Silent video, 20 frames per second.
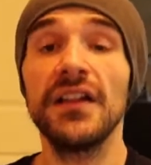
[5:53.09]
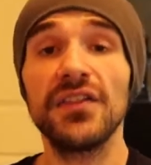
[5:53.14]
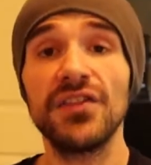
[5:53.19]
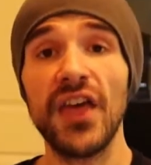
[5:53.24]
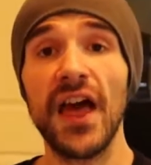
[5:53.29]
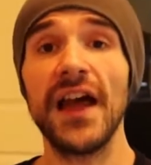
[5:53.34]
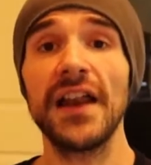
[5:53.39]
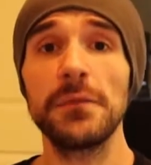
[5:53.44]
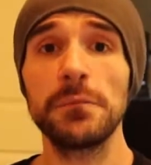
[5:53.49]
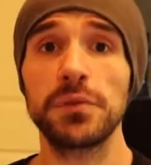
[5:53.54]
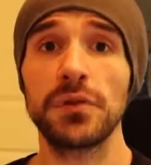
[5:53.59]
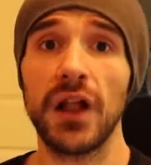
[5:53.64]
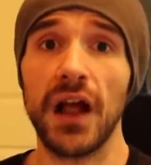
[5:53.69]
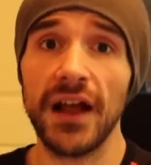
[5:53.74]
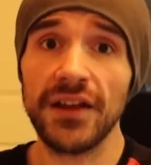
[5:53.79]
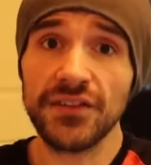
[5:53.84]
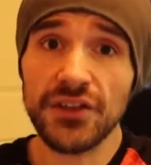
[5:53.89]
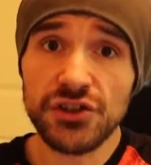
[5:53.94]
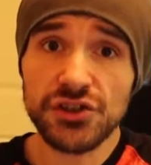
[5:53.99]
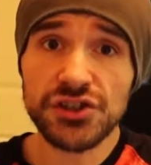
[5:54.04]
That
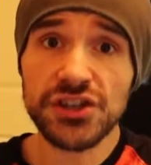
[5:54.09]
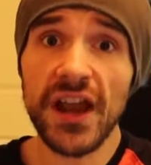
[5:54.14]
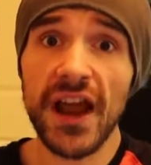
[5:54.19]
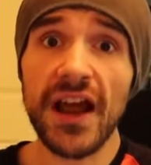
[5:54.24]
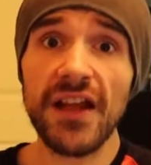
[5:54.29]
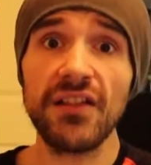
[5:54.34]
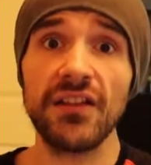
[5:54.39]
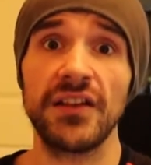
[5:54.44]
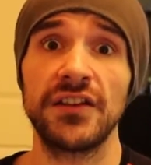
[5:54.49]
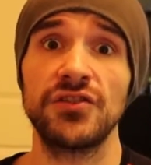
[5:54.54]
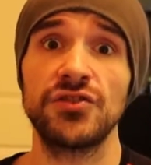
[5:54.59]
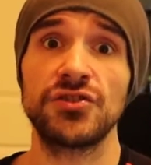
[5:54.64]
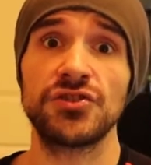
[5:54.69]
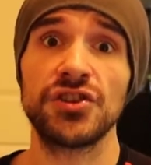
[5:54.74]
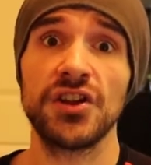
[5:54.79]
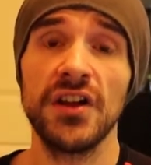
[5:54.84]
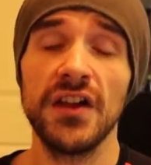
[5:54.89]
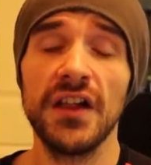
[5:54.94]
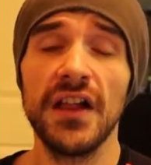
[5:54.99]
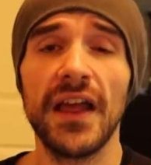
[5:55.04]
implies a
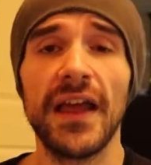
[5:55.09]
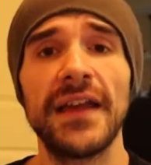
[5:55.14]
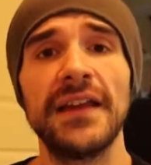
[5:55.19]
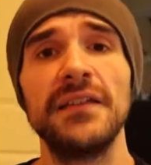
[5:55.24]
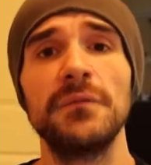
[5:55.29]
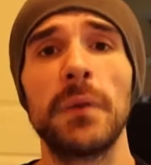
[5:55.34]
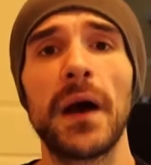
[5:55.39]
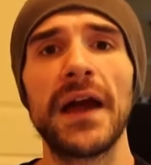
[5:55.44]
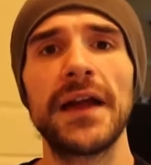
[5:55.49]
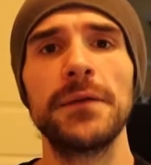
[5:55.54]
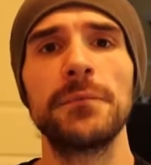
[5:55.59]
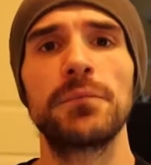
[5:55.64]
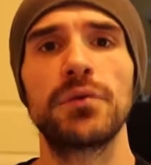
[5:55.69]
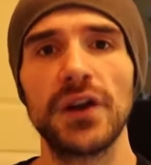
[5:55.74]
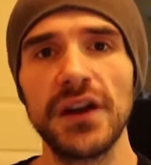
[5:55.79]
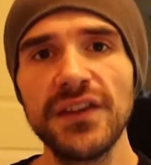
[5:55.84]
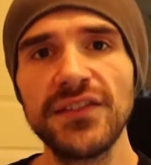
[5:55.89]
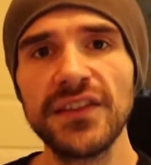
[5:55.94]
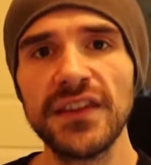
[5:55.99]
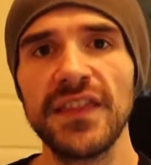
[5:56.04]
challenge. And by
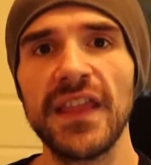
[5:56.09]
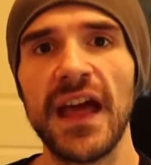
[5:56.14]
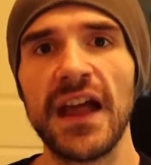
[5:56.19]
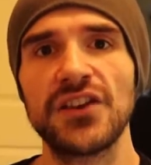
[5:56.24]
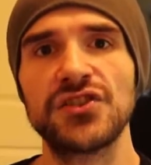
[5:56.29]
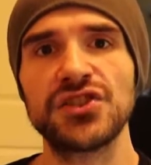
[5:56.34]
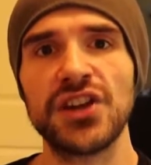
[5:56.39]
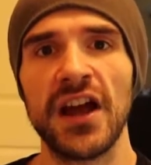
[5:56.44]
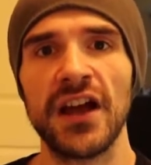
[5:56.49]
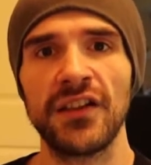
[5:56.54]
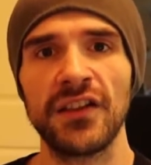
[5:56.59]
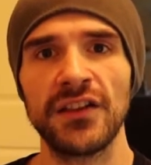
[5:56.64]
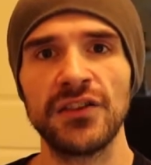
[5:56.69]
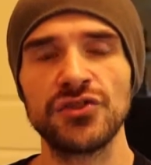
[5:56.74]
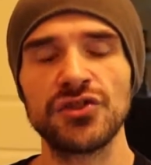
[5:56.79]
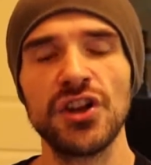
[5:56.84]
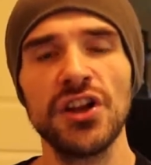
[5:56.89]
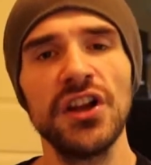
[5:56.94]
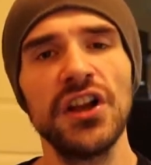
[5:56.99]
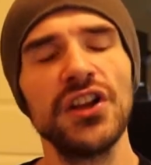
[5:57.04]
embracing that
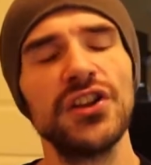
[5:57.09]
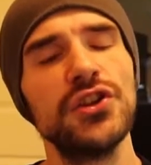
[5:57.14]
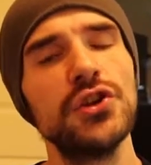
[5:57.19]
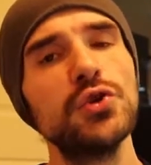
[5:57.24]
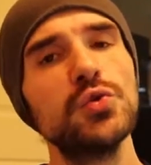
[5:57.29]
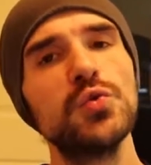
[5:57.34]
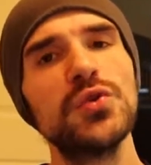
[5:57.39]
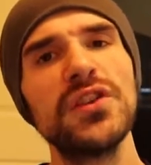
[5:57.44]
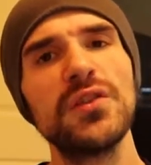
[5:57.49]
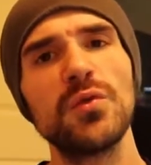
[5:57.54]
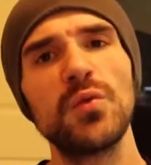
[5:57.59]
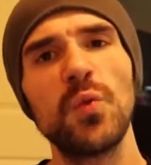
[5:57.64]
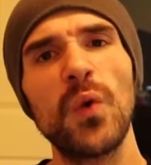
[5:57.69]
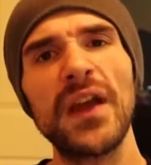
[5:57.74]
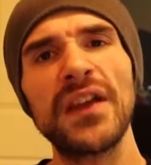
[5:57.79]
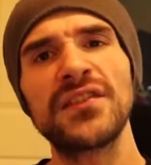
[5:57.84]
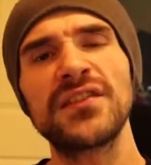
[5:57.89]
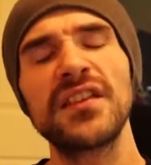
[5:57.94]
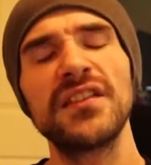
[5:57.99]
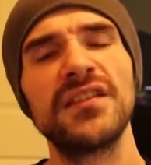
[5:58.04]
challenge, you
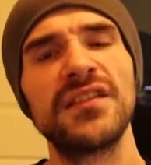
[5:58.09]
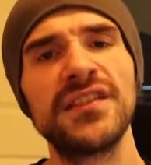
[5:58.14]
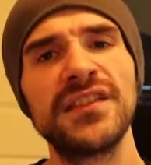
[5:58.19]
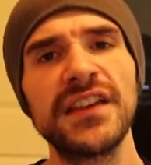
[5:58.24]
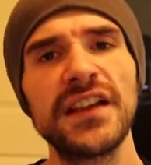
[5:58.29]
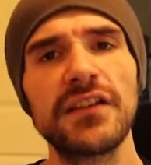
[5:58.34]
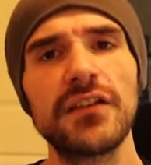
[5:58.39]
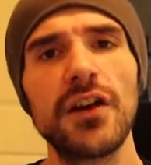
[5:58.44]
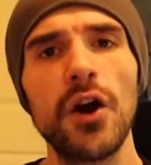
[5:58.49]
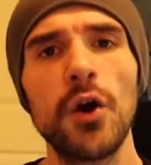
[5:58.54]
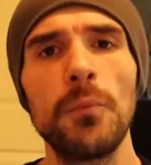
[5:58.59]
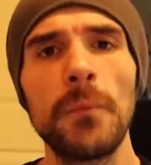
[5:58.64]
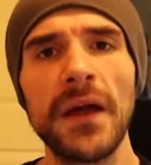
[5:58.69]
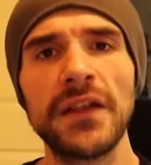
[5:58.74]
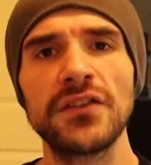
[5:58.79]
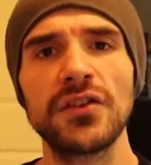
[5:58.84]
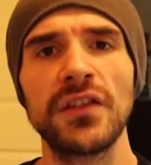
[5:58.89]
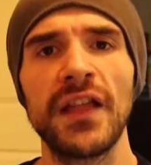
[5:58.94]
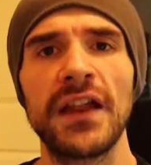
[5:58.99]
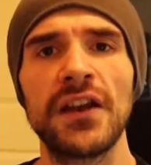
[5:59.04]
waste 0
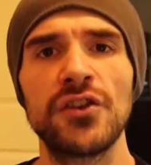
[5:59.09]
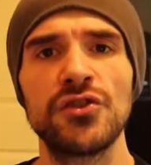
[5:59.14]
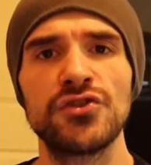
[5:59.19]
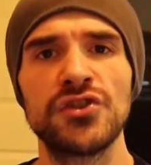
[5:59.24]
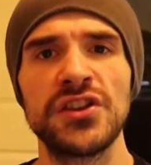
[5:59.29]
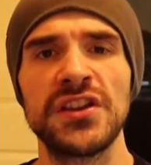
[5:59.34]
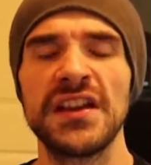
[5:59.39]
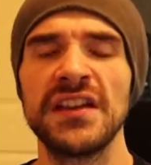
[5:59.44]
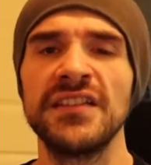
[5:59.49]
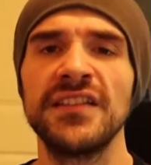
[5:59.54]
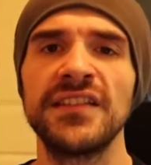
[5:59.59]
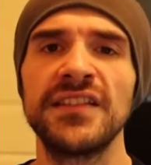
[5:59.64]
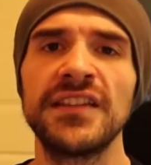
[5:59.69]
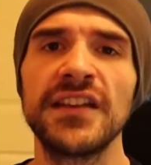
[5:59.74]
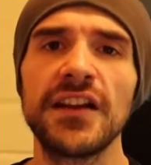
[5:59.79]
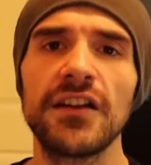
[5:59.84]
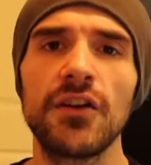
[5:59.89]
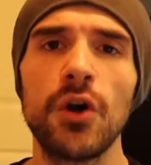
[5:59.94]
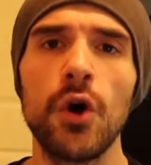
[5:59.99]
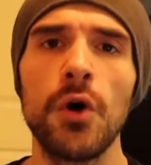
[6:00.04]
mental energy and
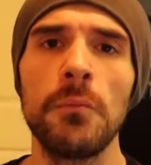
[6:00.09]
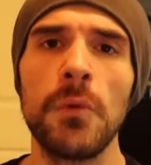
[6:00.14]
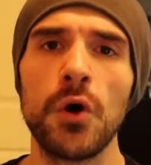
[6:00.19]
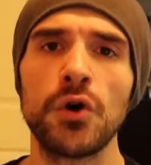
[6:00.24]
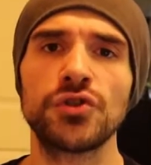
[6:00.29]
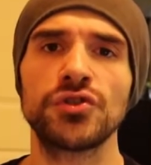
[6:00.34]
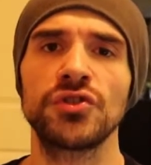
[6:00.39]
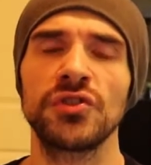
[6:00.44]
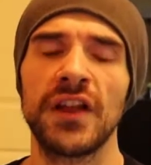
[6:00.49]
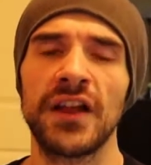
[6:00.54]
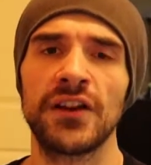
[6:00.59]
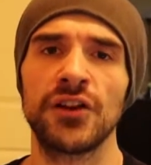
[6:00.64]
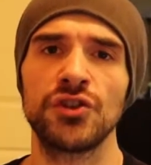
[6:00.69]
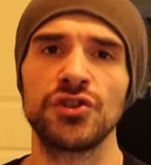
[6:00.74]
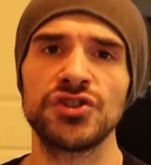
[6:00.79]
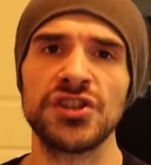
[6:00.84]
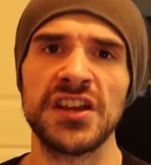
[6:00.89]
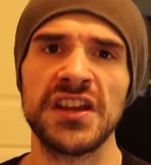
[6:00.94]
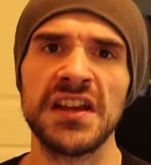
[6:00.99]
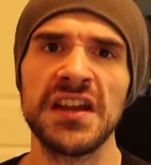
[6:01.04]
0 emotional
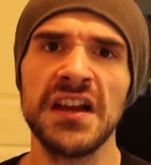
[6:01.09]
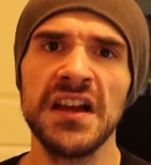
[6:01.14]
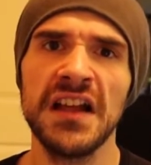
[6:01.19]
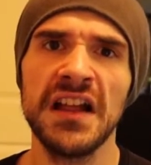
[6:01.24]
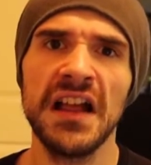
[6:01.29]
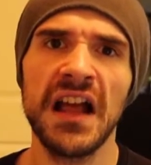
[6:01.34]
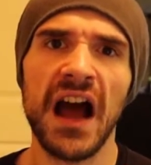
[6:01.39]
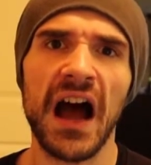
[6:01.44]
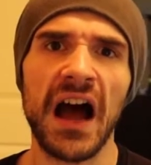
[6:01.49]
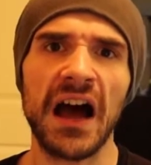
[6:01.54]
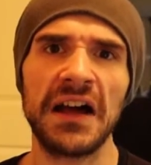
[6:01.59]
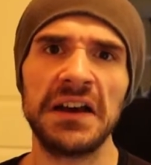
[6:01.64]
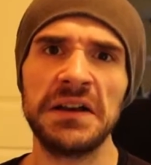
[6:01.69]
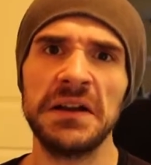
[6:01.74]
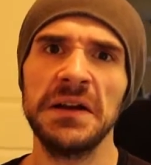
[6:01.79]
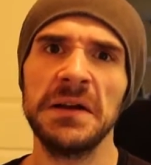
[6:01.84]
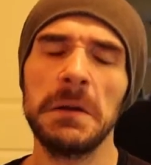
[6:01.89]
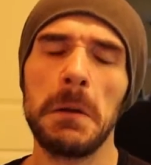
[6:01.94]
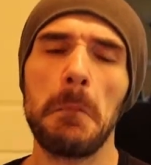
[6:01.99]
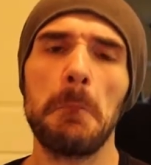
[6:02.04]
energy on
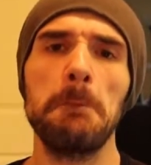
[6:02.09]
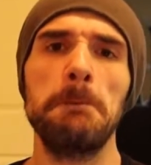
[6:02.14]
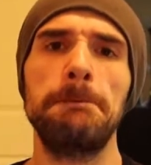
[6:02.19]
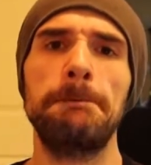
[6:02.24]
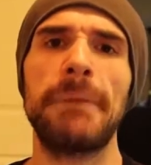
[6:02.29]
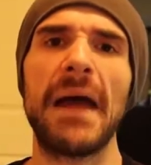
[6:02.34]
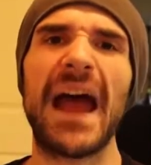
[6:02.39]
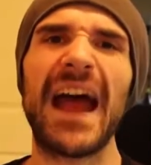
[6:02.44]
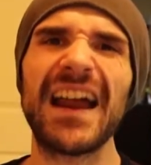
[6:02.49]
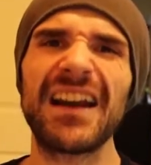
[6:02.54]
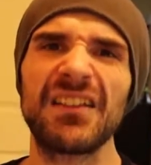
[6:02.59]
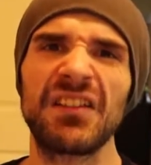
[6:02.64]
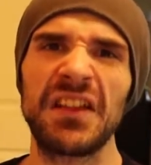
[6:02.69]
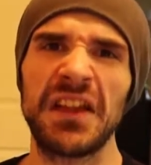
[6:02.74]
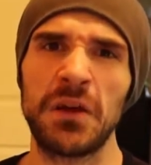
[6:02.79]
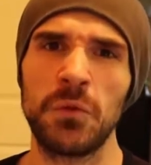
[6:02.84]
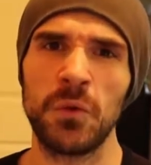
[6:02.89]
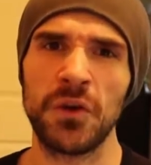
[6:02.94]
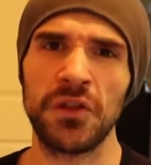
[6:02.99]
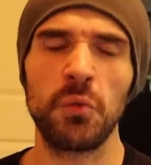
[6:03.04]

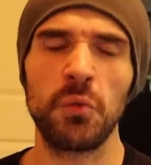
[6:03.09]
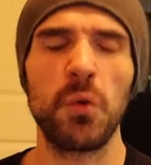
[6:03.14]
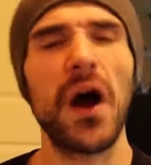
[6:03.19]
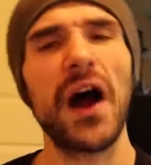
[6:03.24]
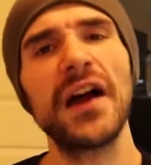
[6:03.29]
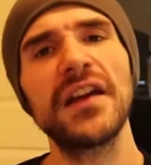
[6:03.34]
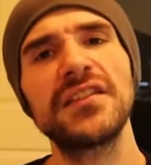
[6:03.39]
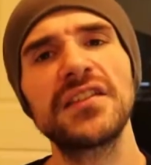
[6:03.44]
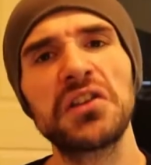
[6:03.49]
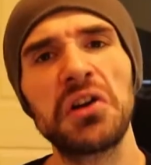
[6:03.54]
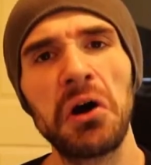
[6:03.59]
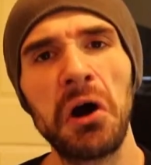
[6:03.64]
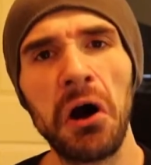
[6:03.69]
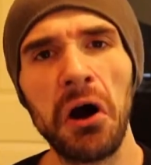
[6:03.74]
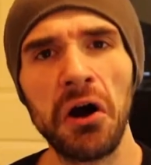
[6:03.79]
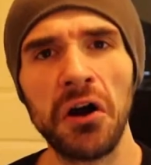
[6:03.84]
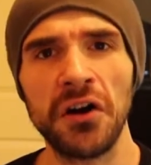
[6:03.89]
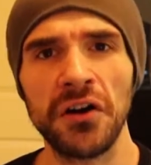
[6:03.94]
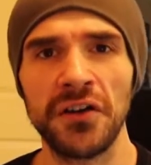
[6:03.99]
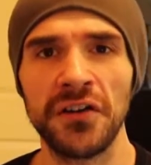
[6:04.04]
battling why is it
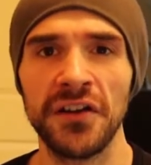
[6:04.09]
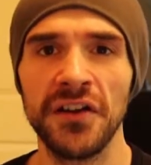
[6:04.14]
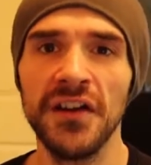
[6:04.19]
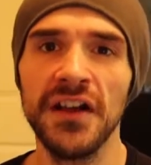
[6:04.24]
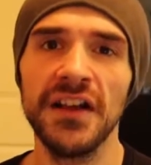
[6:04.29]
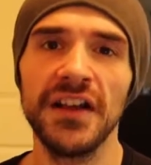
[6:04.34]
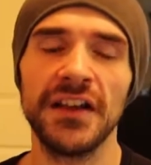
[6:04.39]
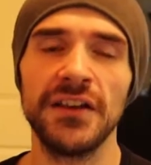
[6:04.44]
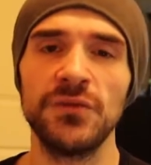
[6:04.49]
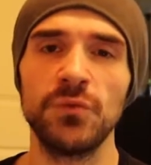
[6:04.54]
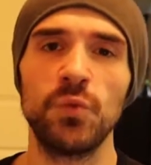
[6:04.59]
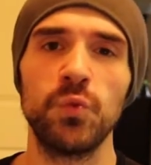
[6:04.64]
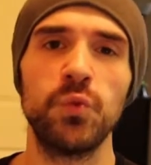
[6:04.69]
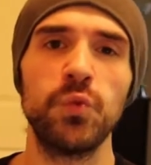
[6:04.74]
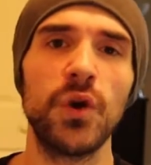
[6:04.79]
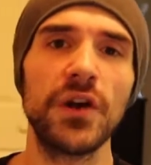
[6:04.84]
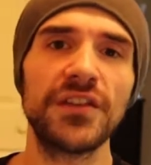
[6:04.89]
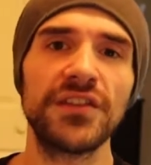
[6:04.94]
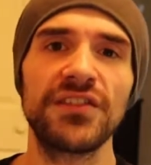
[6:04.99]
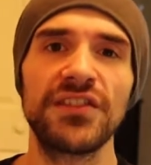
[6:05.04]
hard and
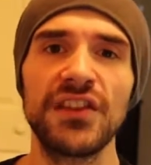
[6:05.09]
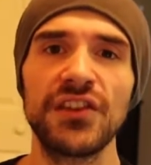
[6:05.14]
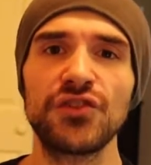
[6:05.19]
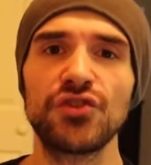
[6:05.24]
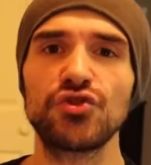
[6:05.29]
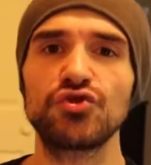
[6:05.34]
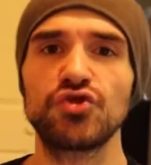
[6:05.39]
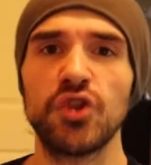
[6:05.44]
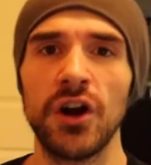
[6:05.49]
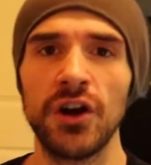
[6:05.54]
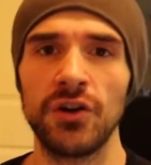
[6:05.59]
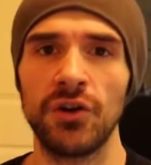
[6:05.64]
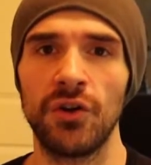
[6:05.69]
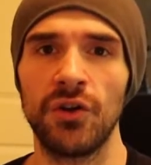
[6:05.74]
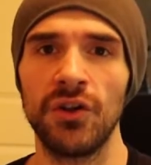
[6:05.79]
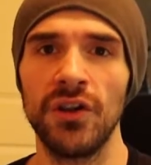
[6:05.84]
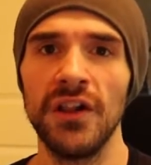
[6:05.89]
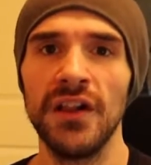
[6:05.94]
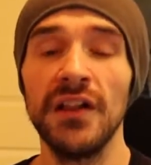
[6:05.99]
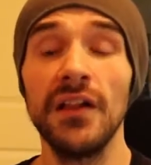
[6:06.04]
what's this
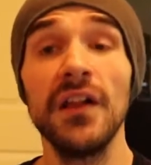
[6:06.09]
struggle.